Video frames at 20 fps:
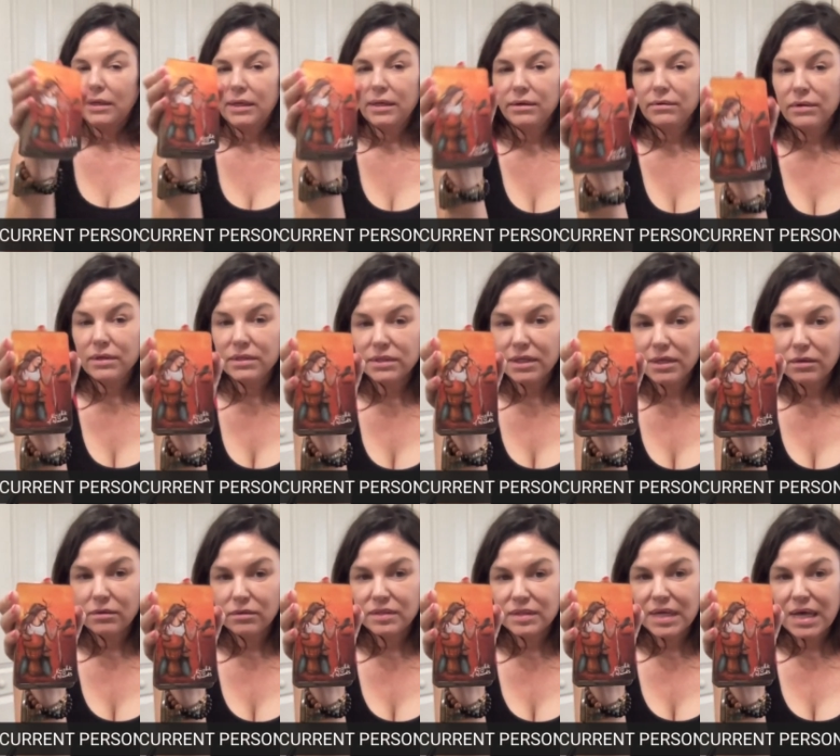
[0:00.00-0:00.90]
Aries,
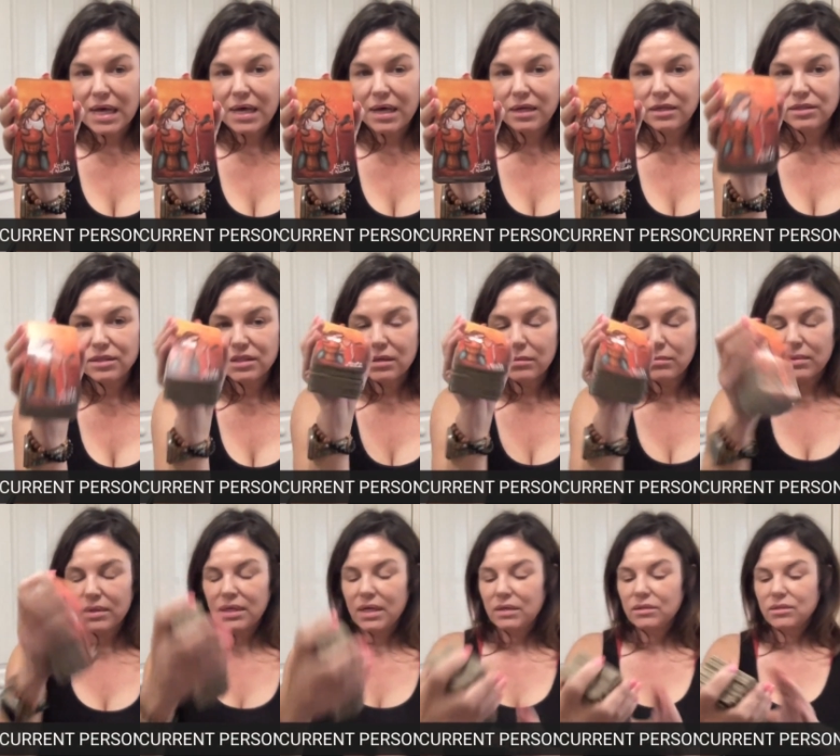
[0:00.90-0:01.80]
Leo, Sag.
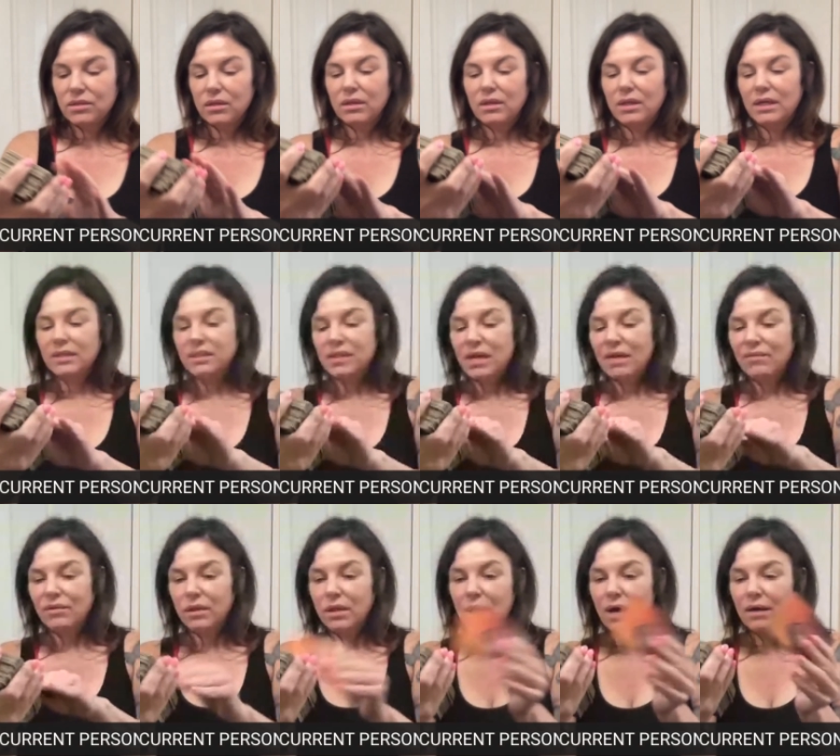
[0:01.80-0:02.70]
Somebody has likes to have
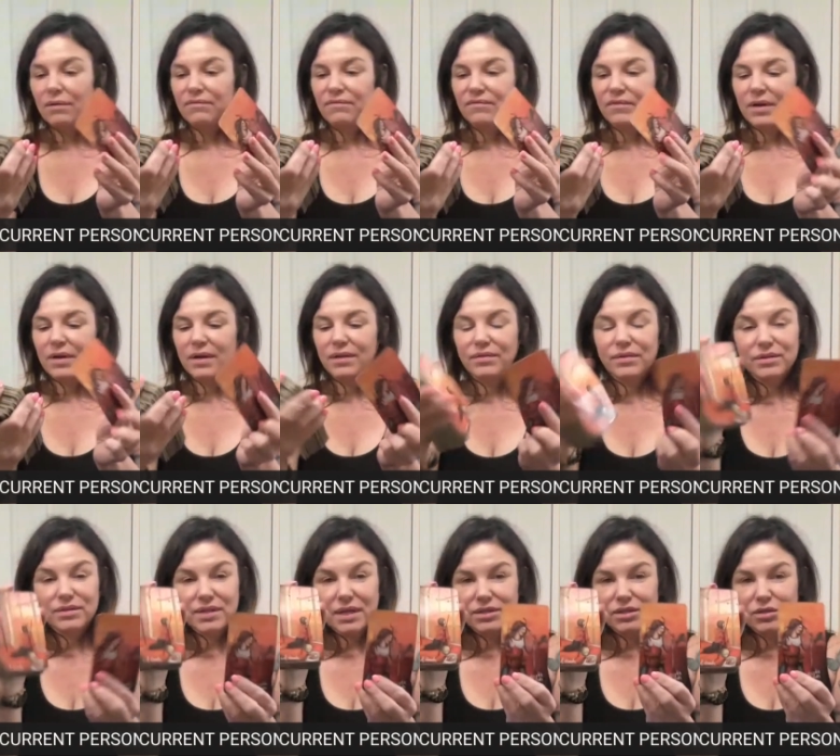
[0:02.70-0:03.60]
a lot of fun.
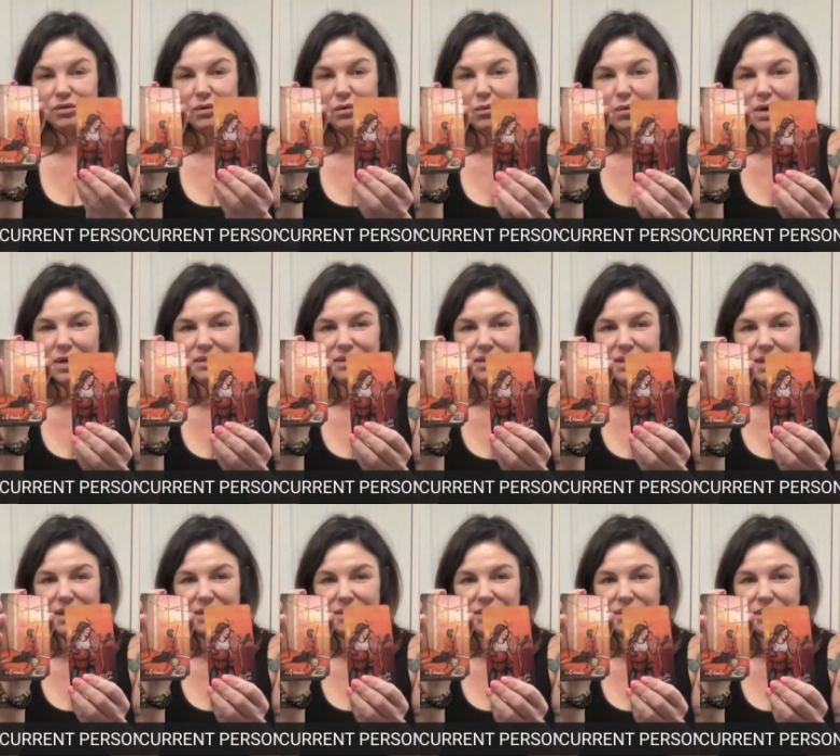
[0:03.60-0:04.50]
There's that two of wands
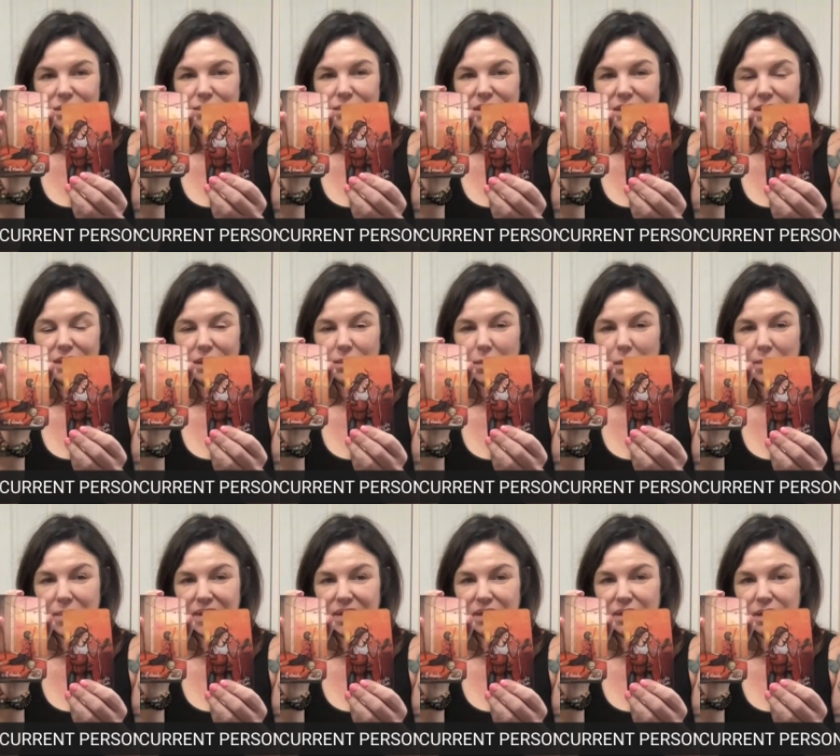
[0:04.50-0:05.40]
again. Somebody think about
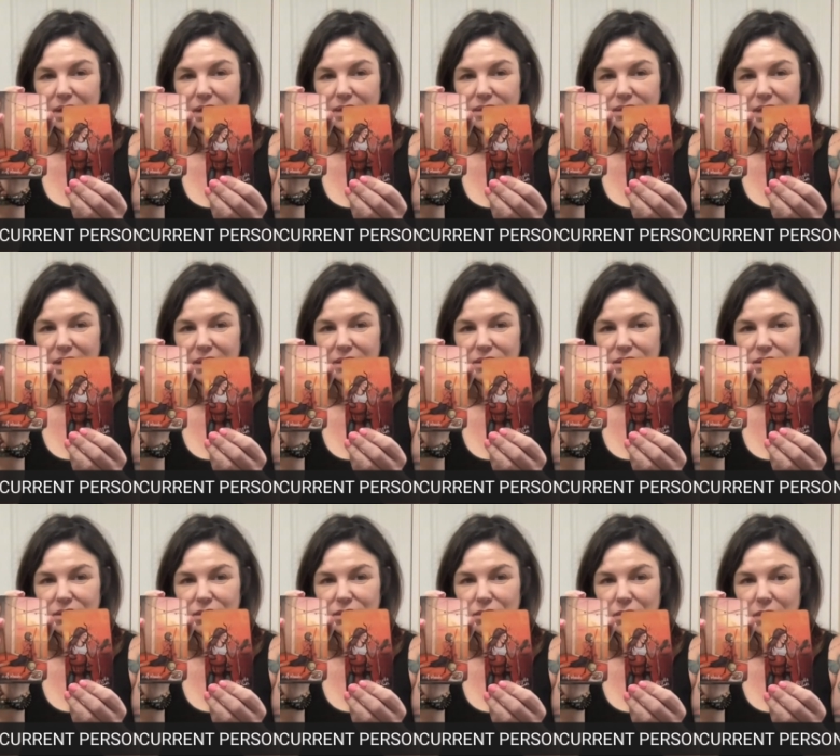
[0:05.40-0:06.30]
making
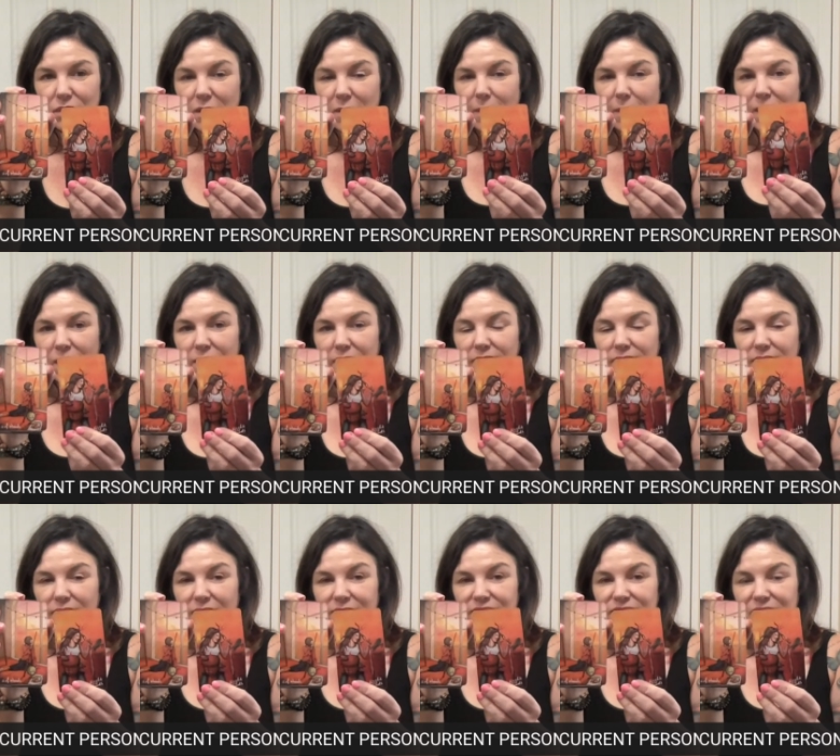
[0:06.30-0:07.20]
contact to you. All
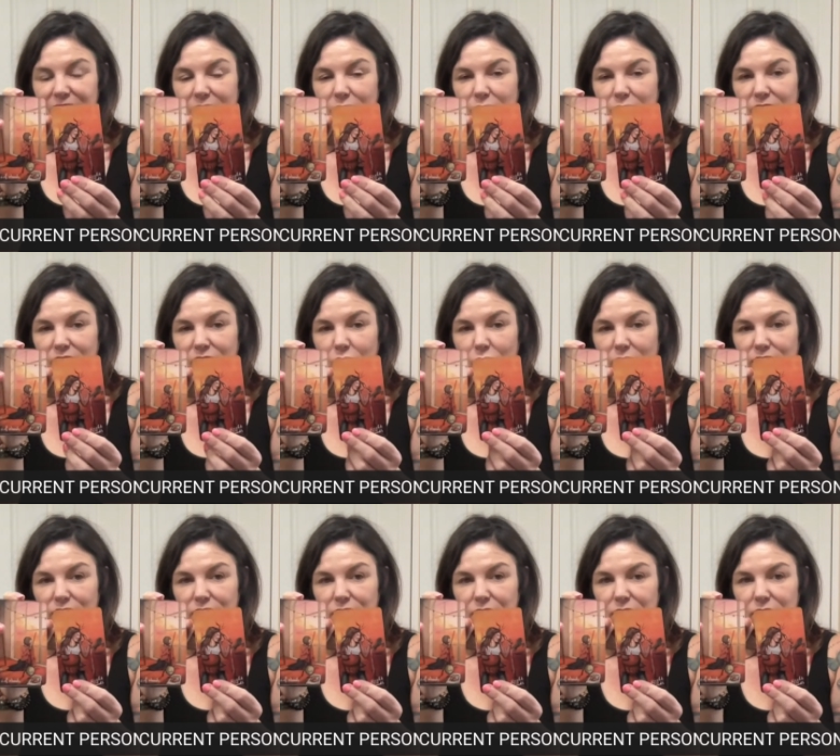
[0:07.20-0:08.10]
right, they have fun when they're
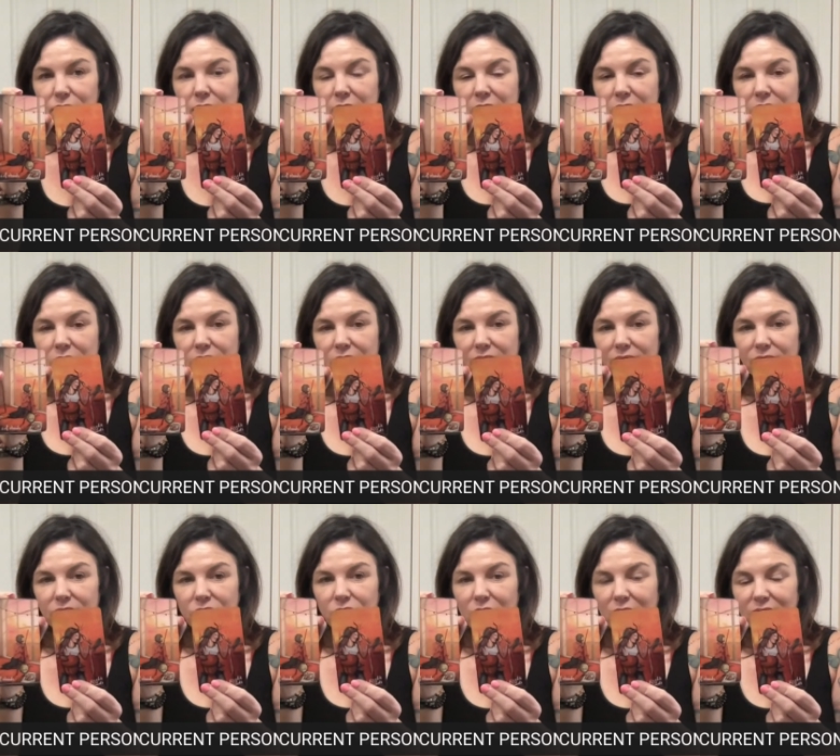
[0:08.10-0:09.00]
with you. They,
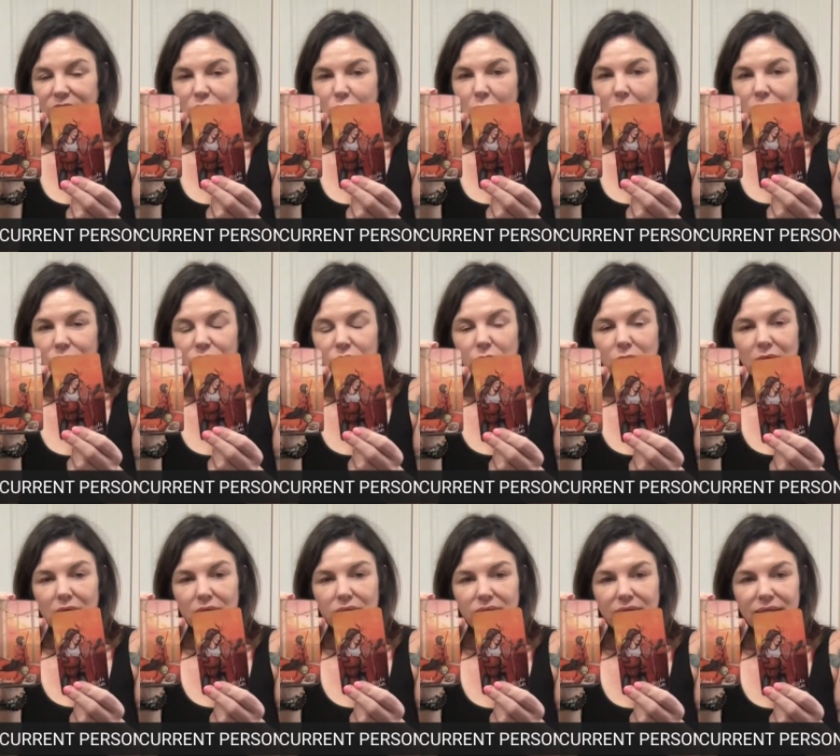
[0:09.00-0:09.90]
you guys go out and do a
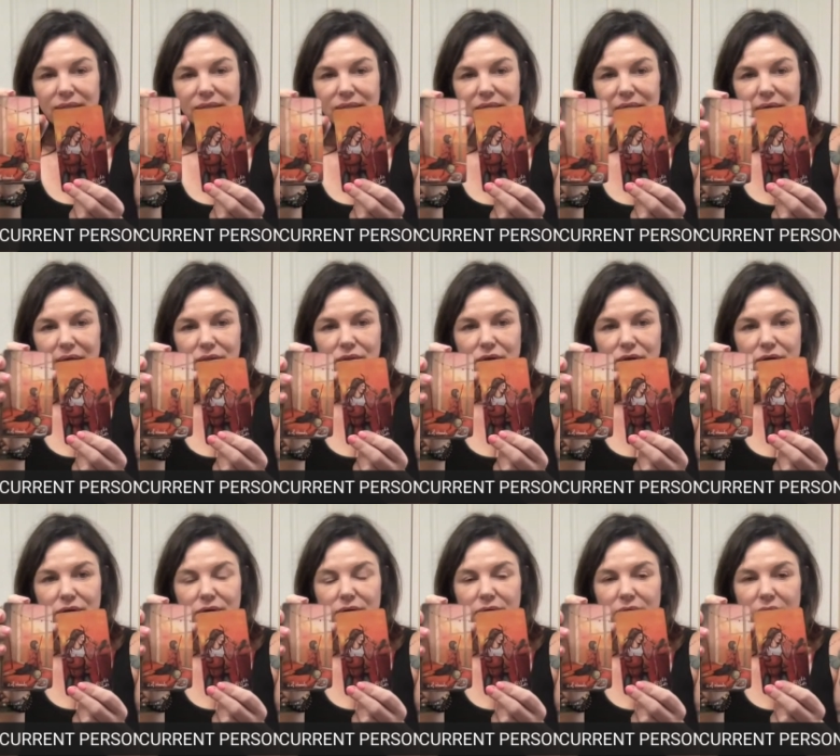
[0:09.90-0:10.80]
lot of things
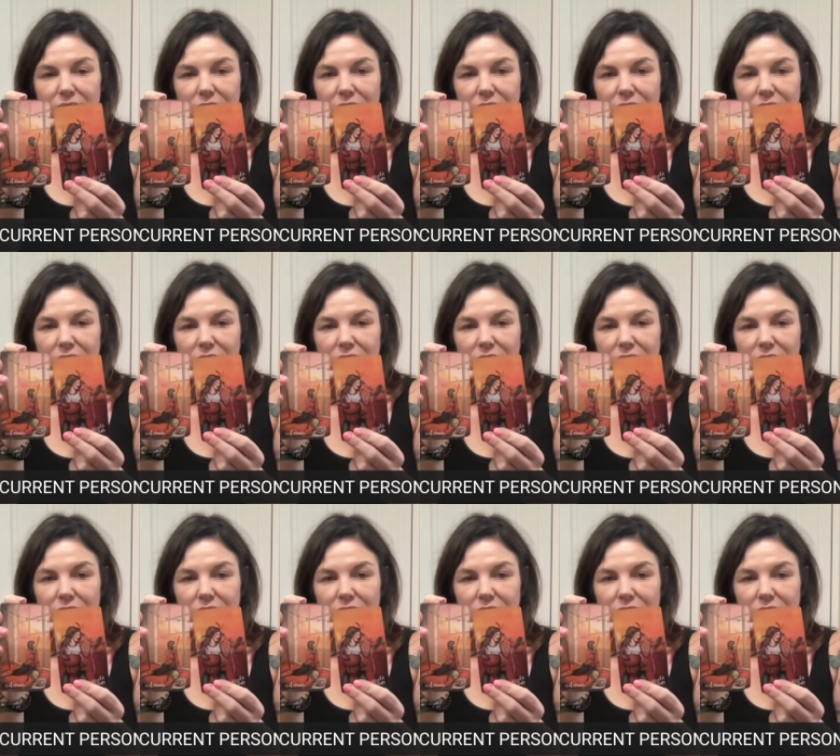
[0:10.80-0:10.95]
together.